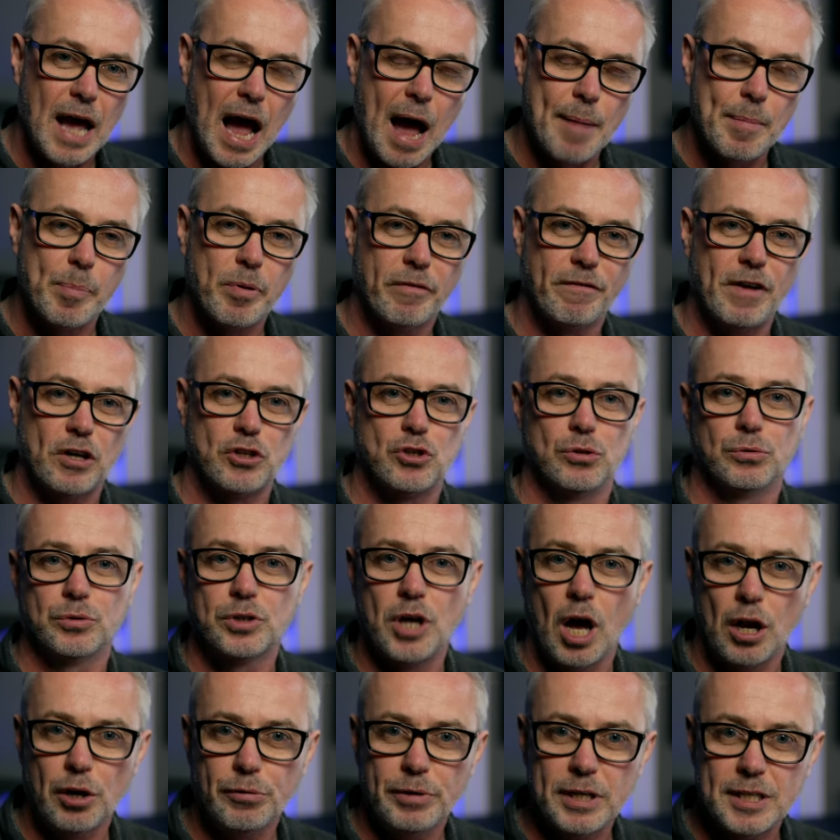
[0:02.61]
I'm a professional
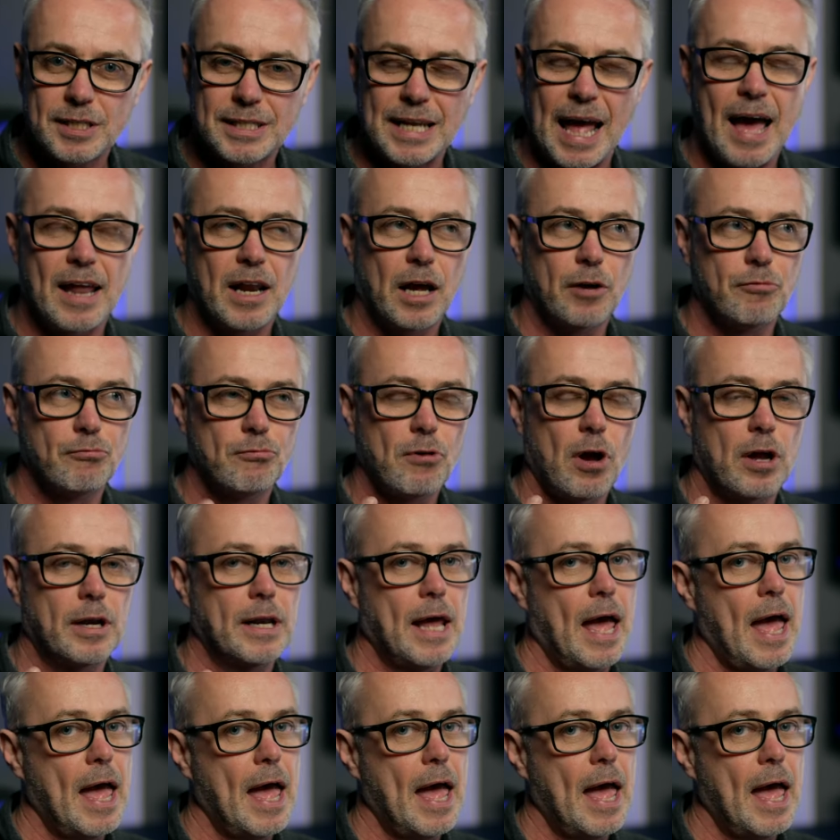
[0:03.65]
colorist and I run